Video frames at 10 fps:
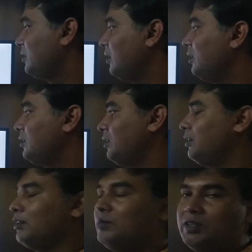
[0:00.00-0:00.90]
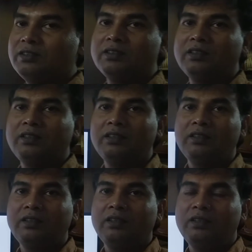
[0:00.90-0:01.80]
Tennyson. That means
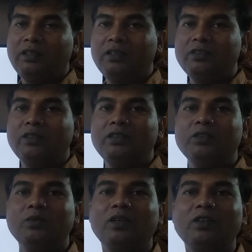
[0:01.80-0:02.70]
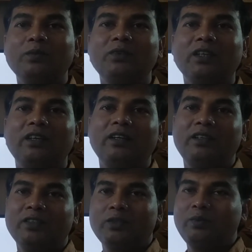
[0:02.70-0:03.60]
Tennyson is one of the
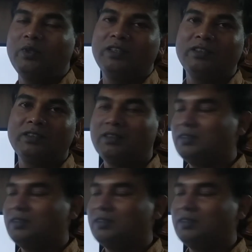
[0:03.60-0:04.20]
greatest poets.